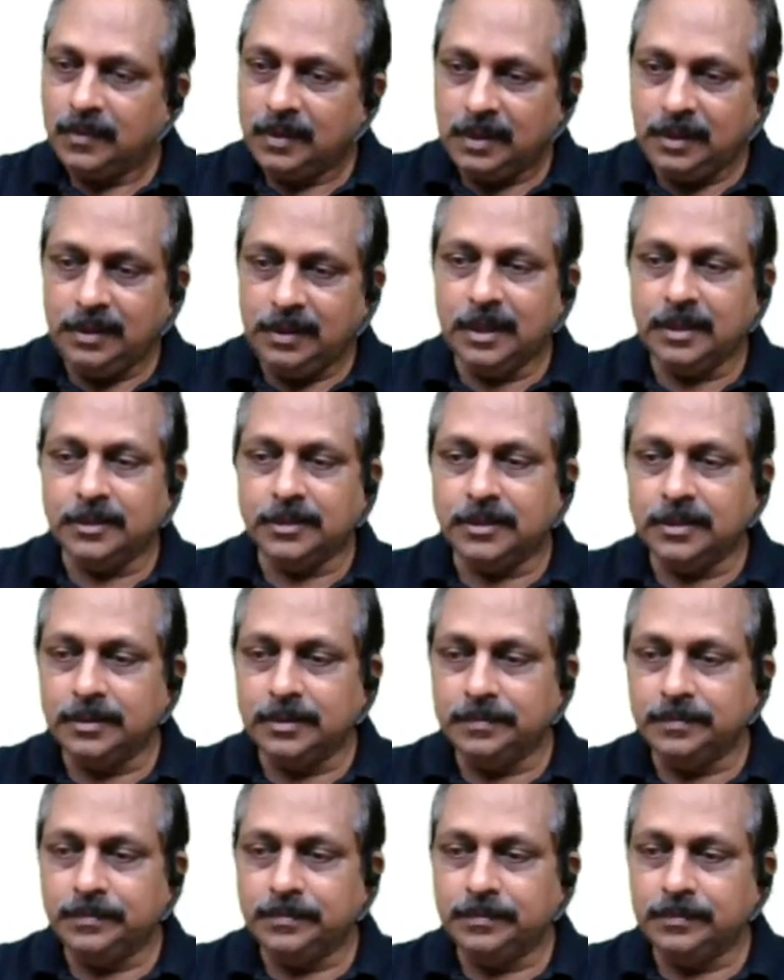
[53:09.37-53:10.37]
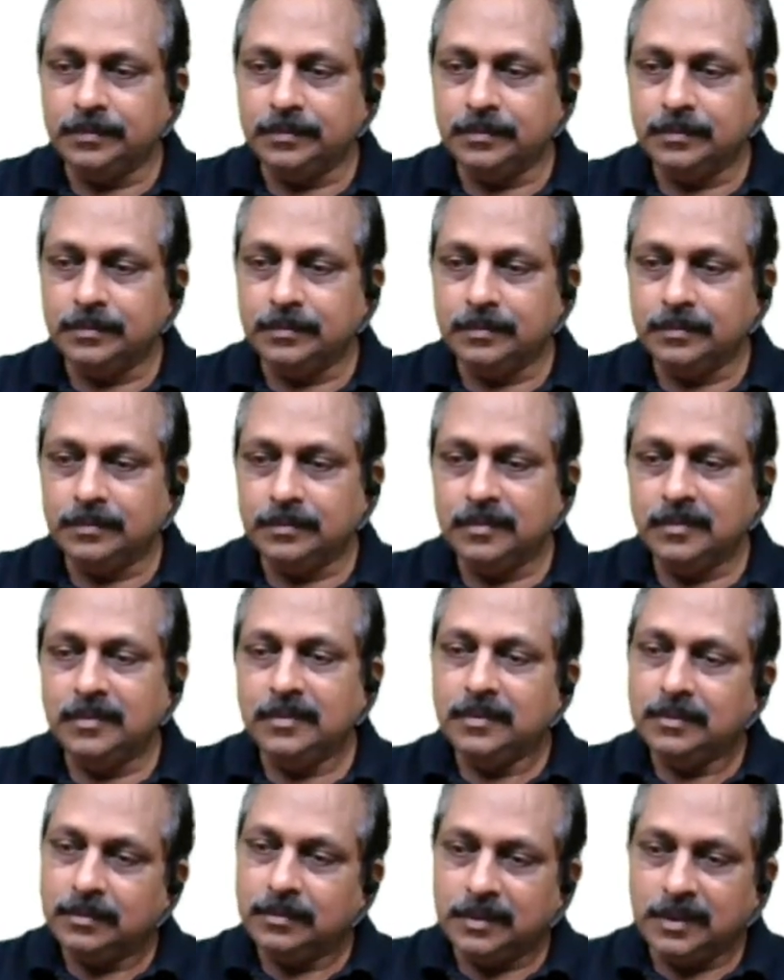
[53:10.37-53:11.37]
Yes,
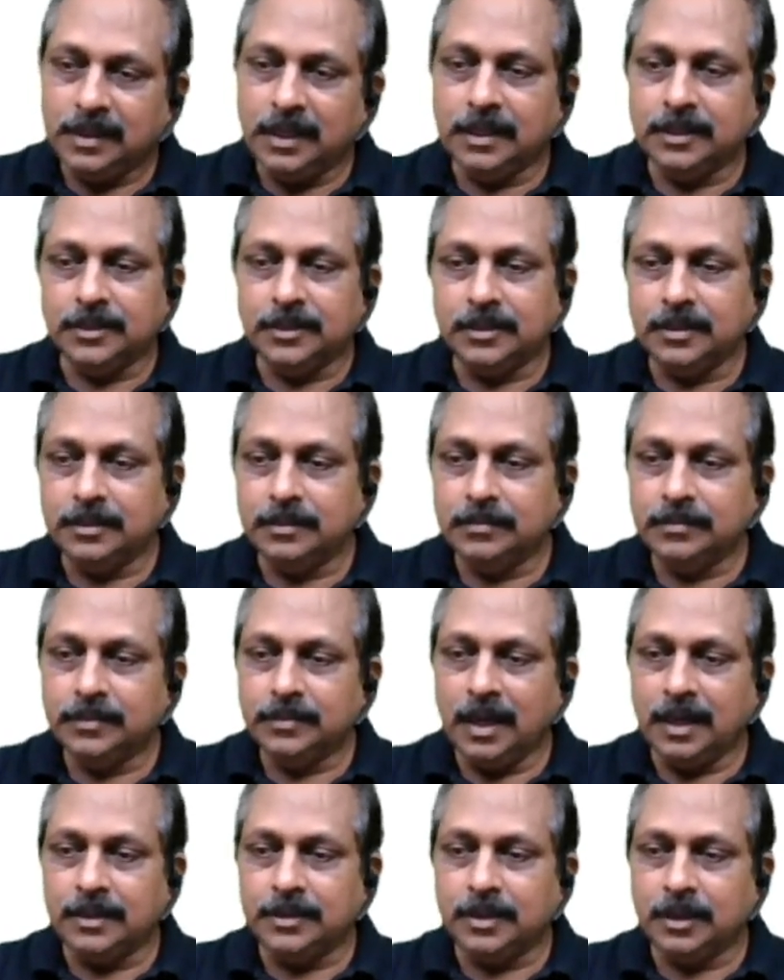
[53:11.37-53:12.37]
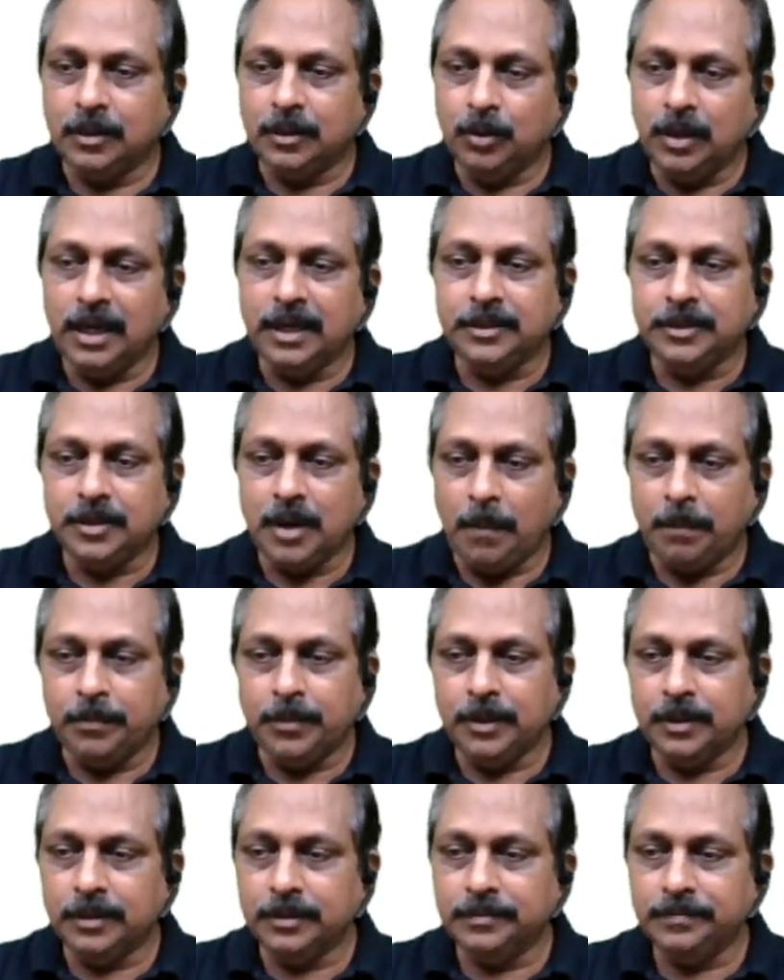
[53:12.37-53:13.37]
yes, that's a good
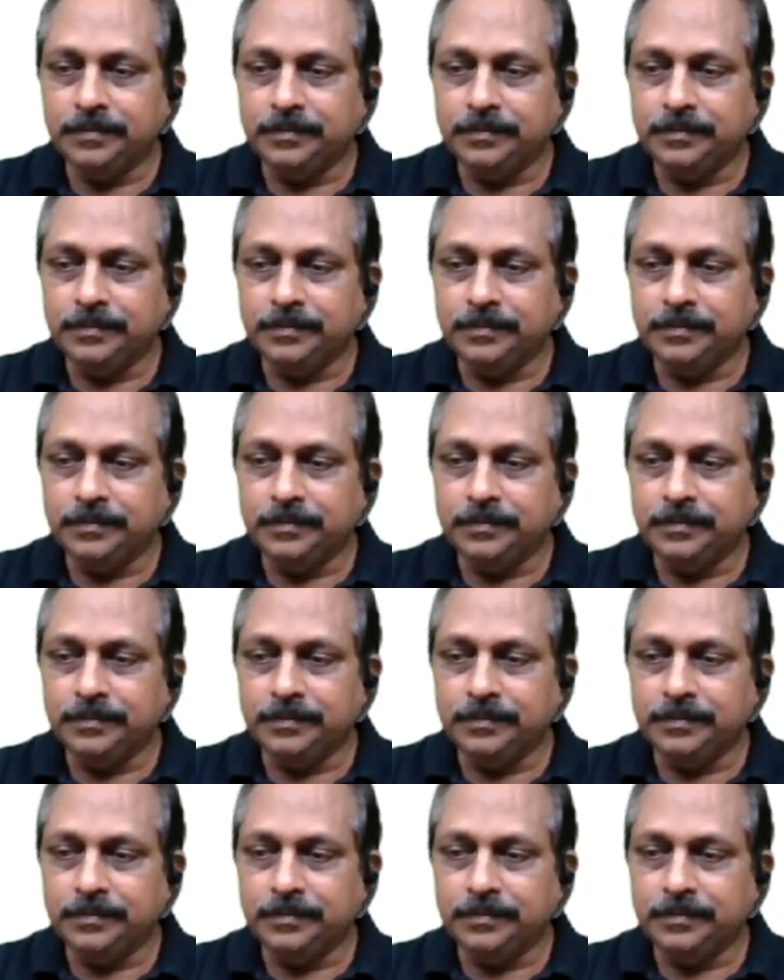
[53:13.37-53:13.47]
example.